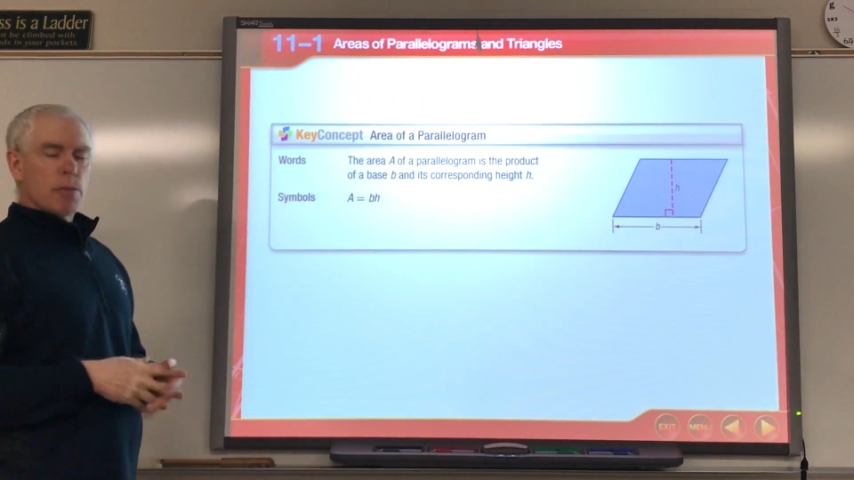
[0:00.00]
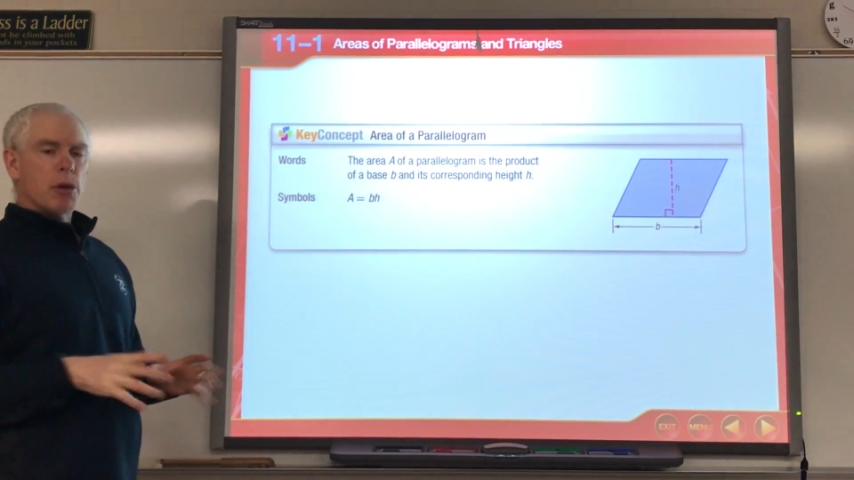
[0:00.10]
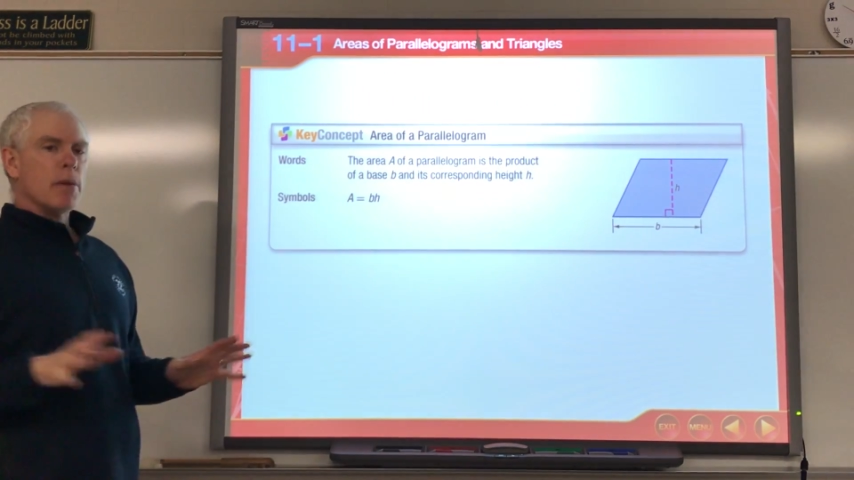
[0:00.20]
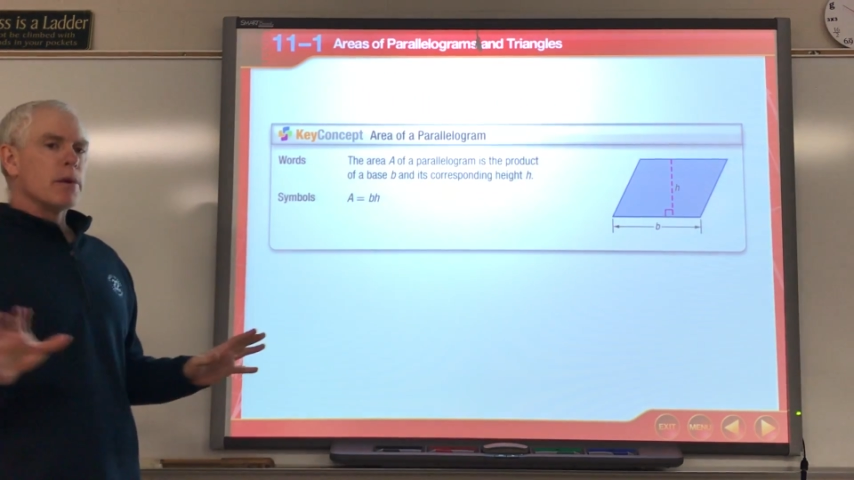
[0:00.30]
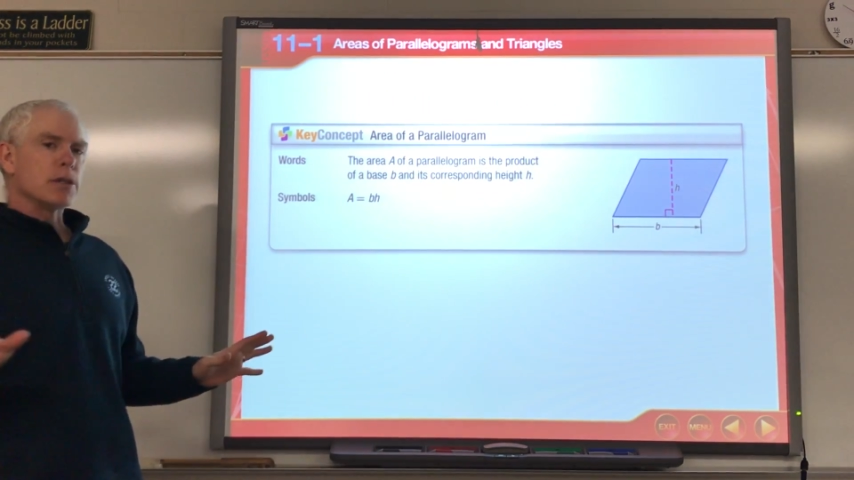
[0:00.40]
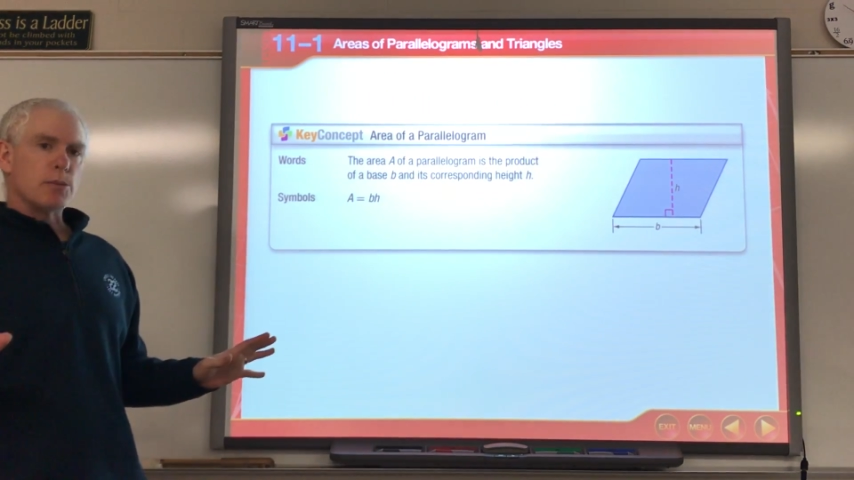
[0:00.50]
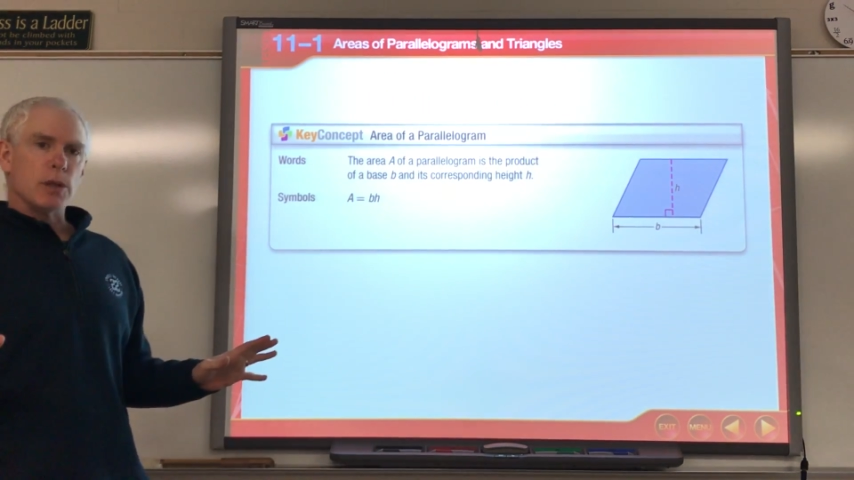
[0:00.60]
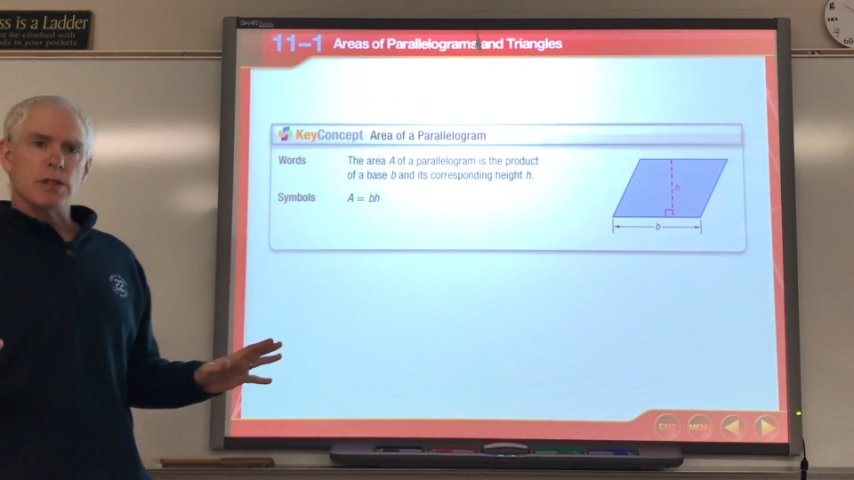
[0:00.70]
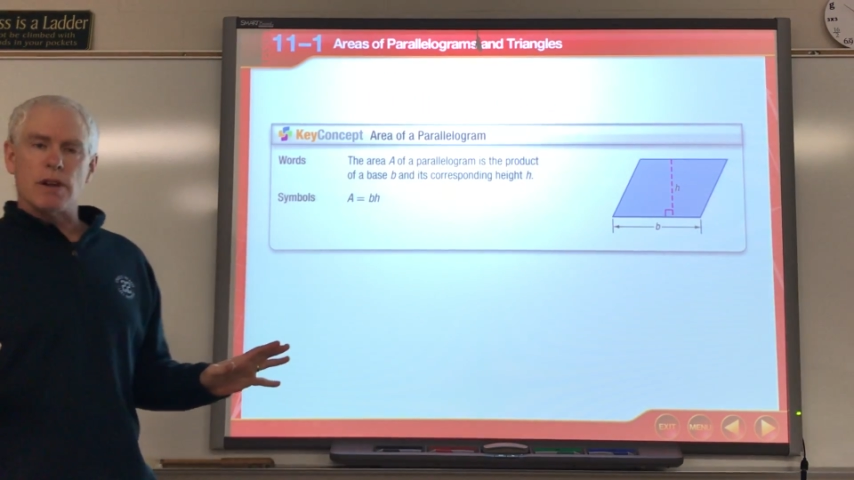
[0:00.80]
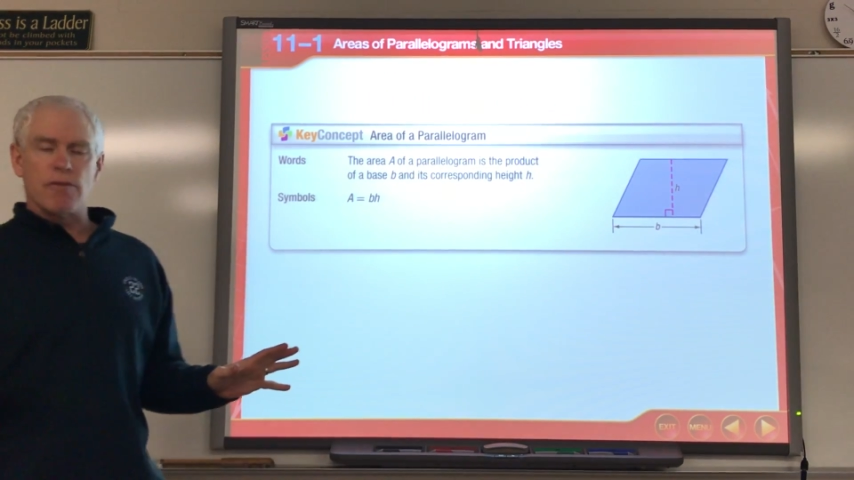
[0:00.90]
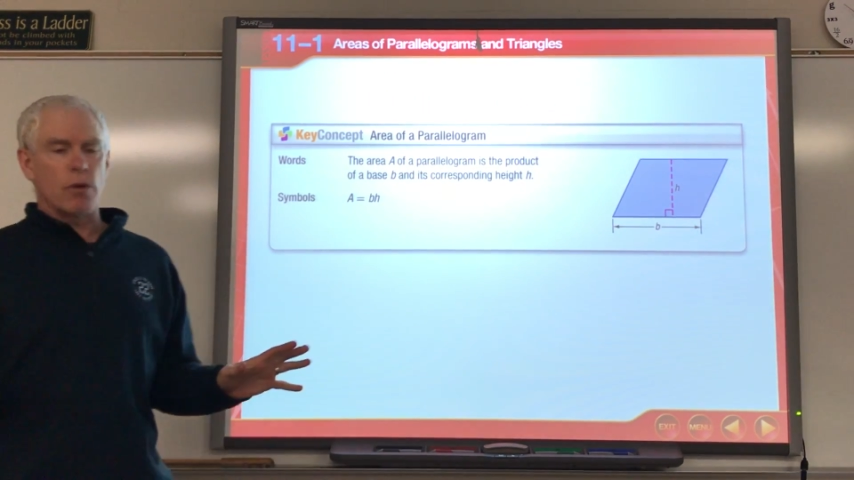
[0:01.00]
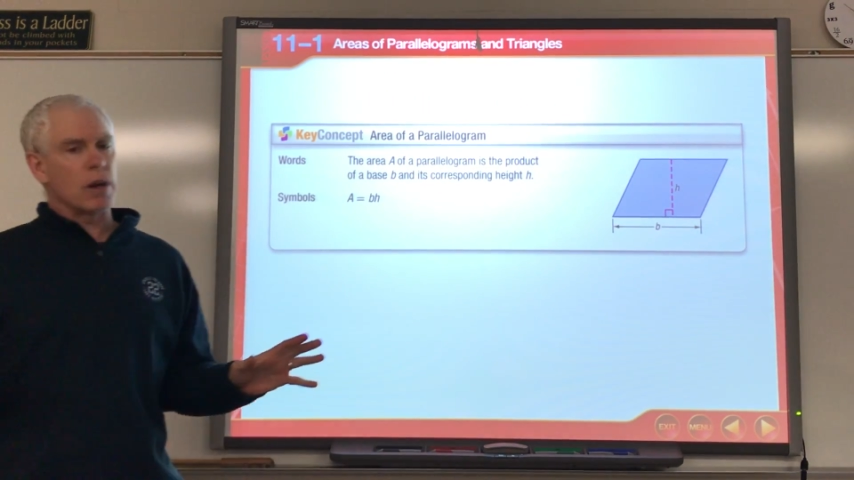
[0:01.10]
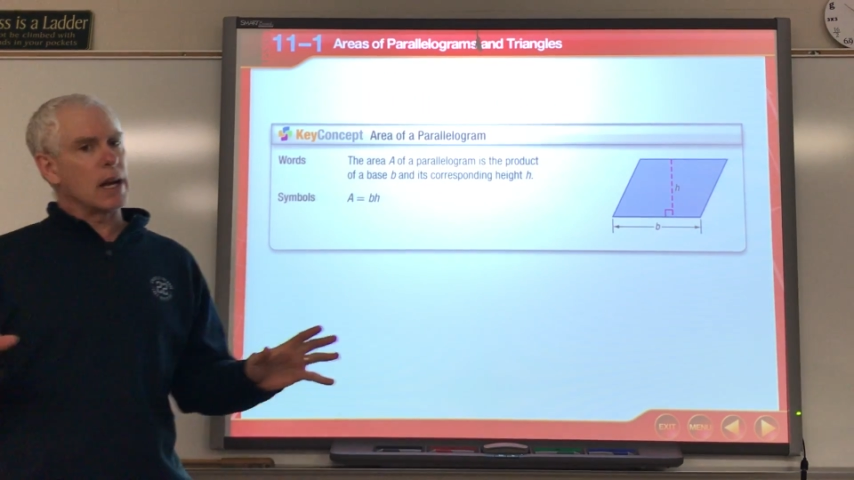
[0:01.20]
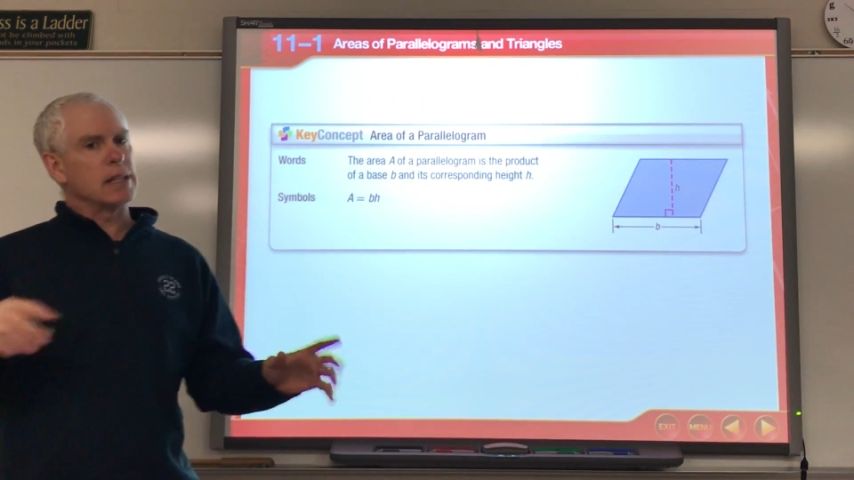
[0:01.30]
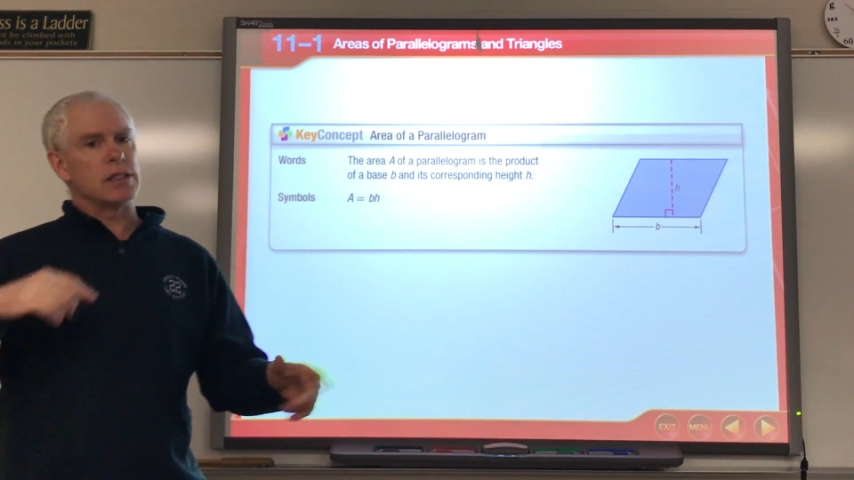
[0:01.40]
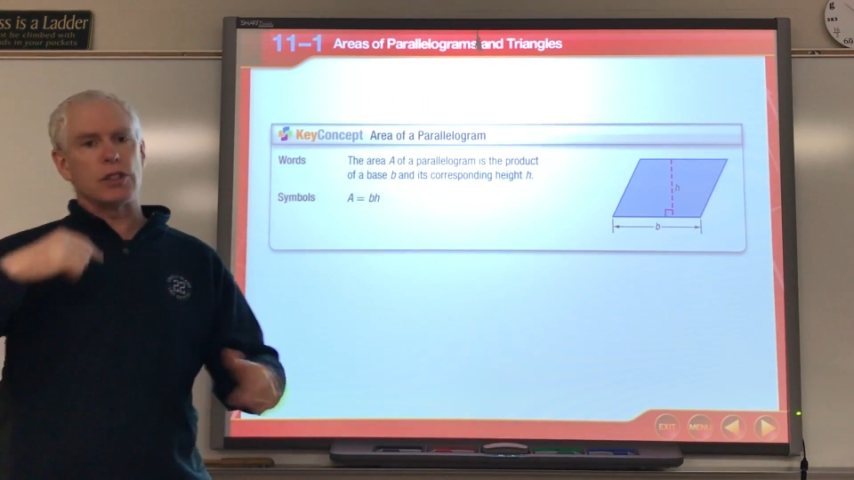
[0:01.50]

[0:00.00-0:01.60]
Perimeter is pretty straightforward, guys.